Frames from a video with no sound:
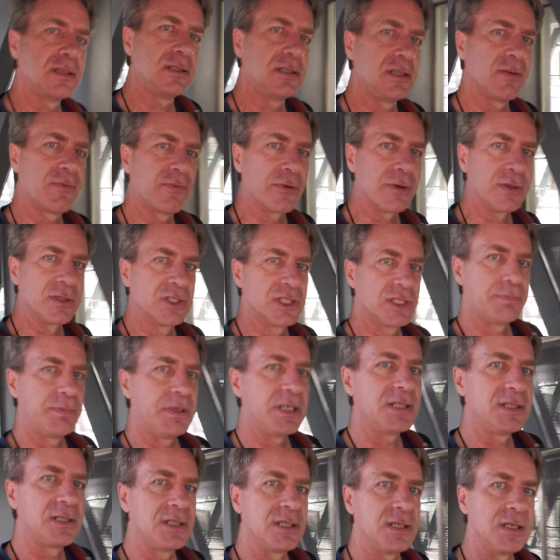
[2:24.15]
different
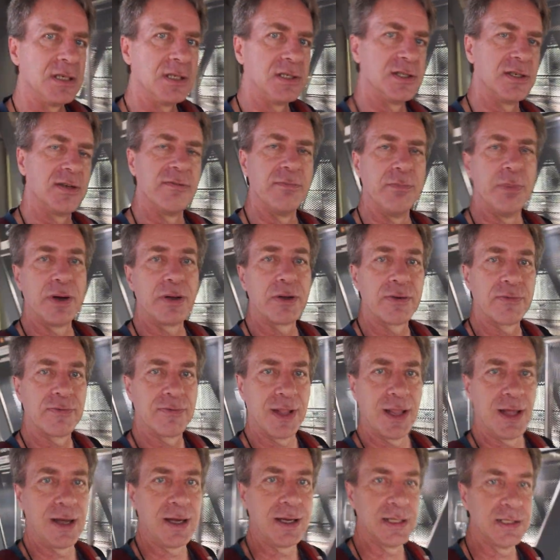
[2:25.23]
species of
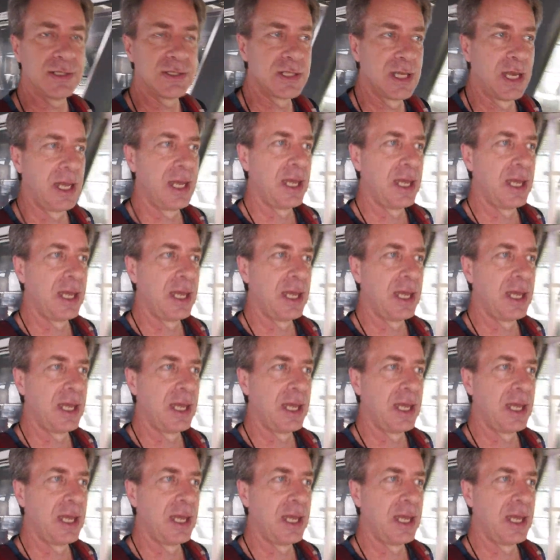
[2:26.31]
butterflies,